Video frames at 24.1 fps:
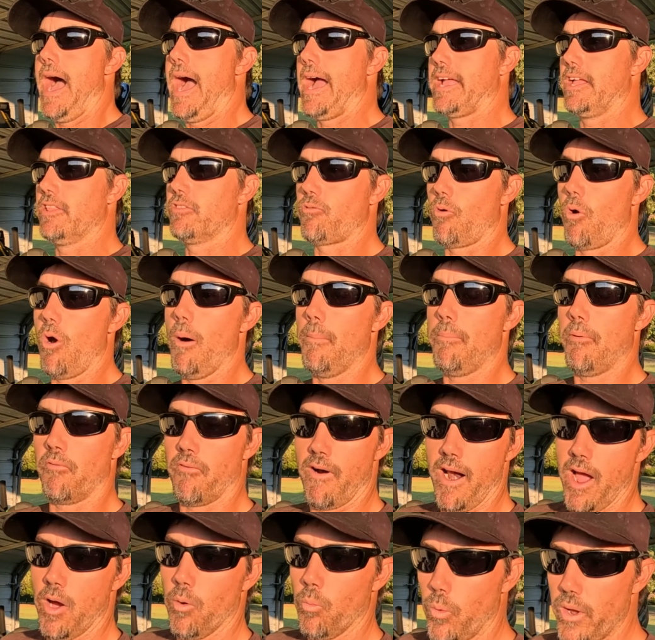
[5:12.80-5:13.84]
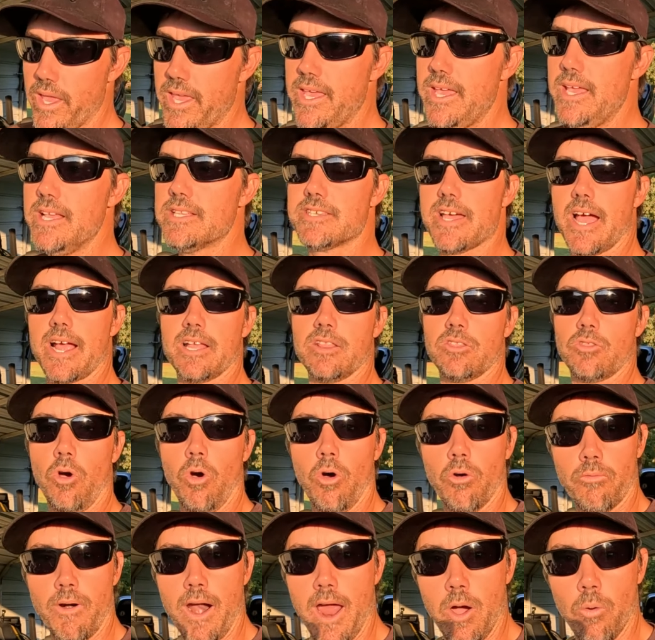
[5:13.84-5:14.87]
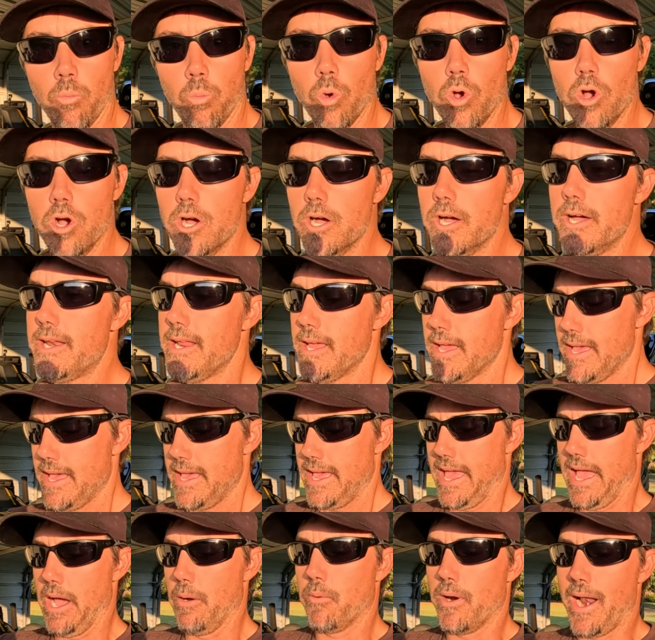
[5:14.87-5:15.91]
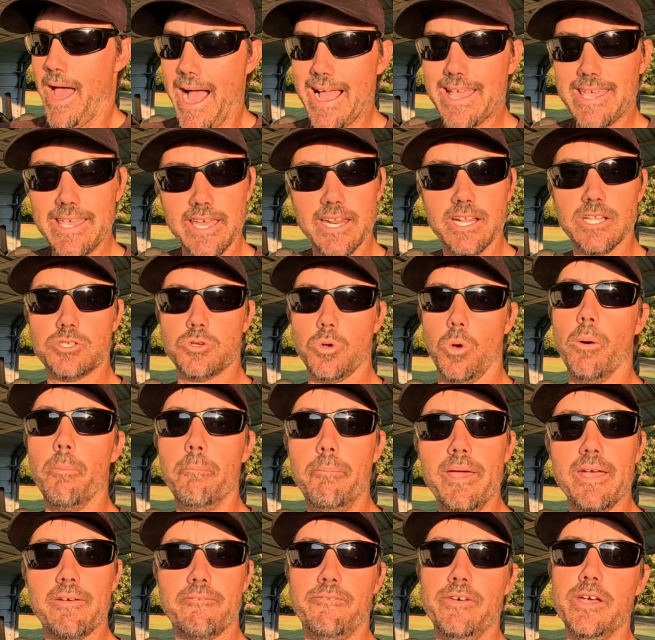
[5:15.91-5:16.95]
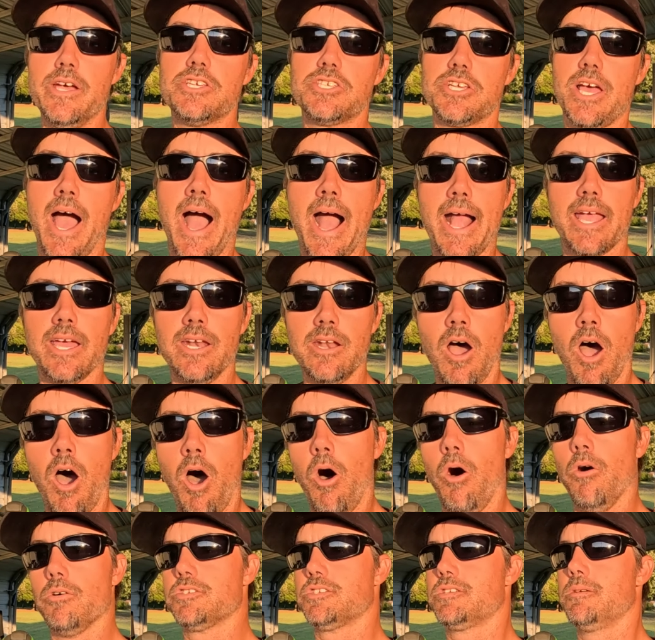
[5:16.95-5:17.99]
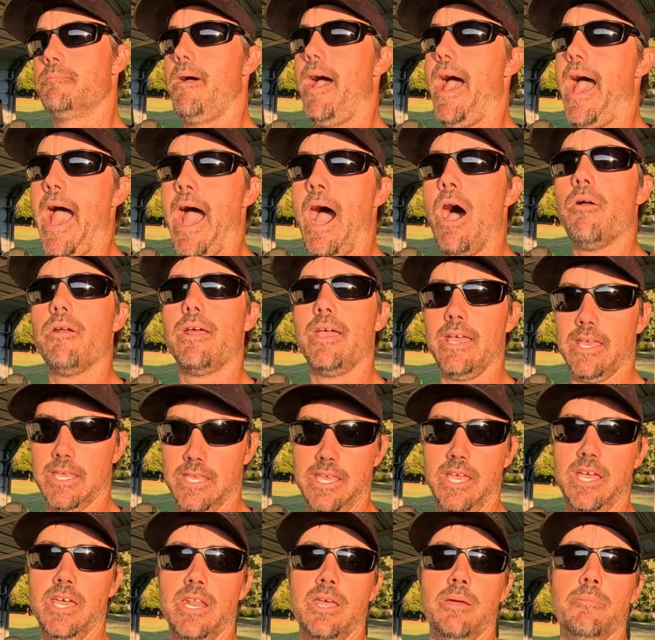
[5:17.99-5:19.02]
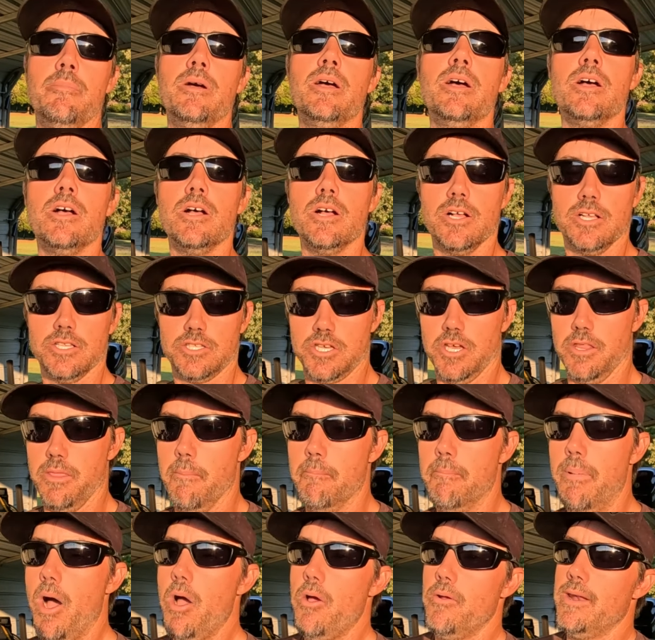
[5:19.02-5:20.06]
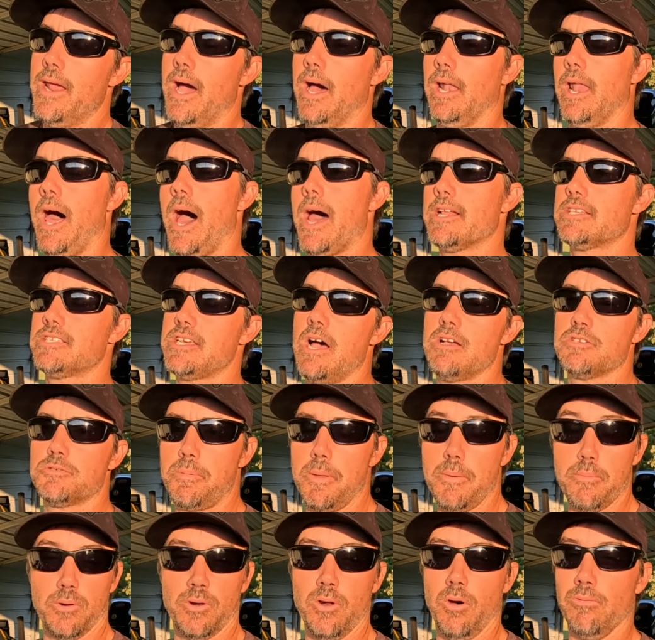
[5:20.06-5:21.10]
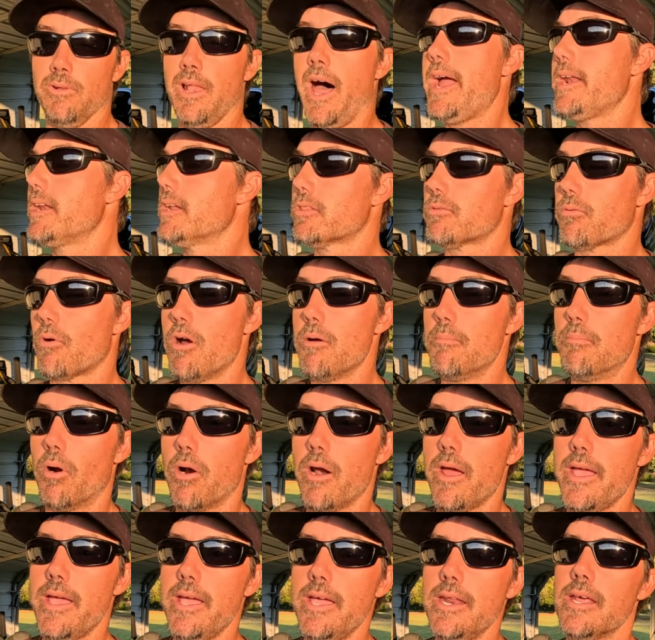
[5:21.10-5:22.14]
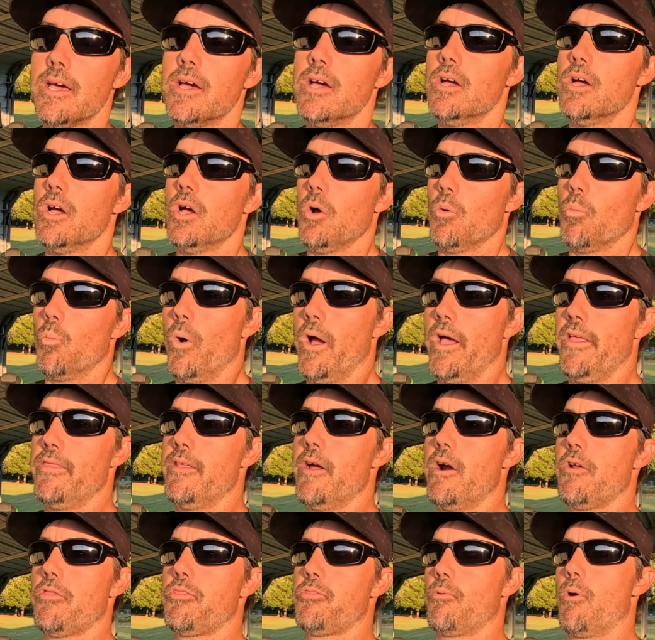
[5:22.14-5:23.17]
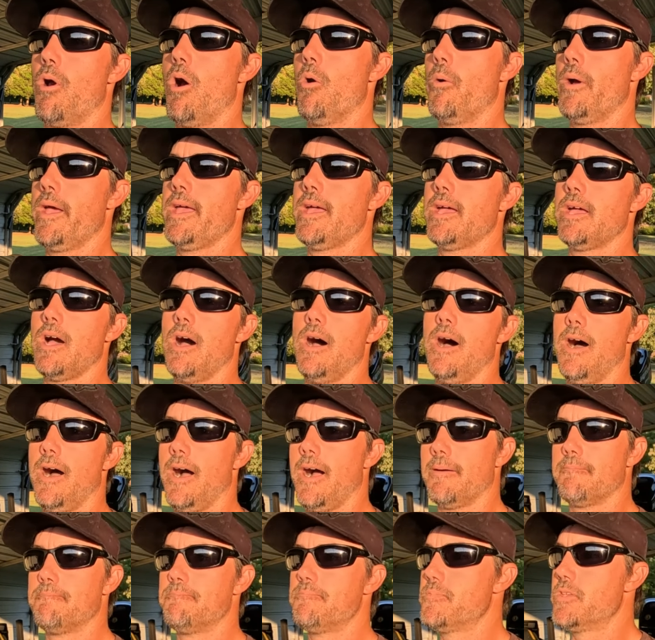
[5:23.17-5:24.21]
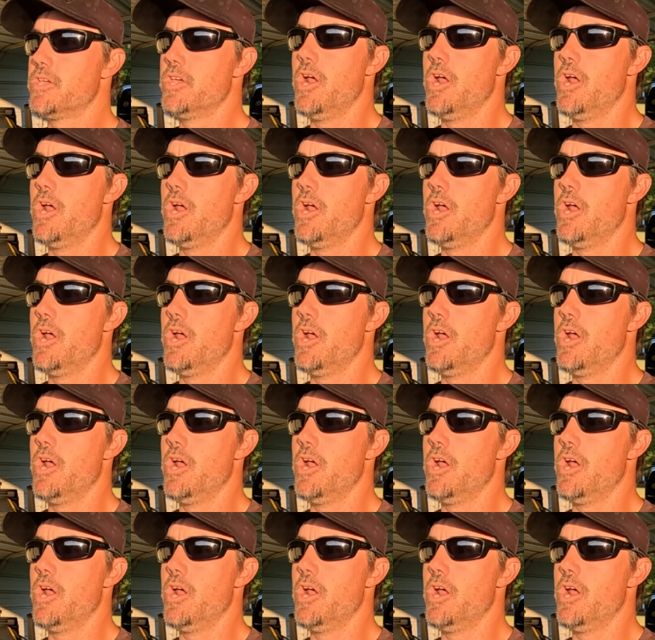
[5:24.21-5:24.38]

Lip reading: I can throw up around weeds, I can throw around wood, and when I get into a big fish, I can hoss him out and get him to the boat. Now, a lot of times people don't like to throw braid when they're throwing, a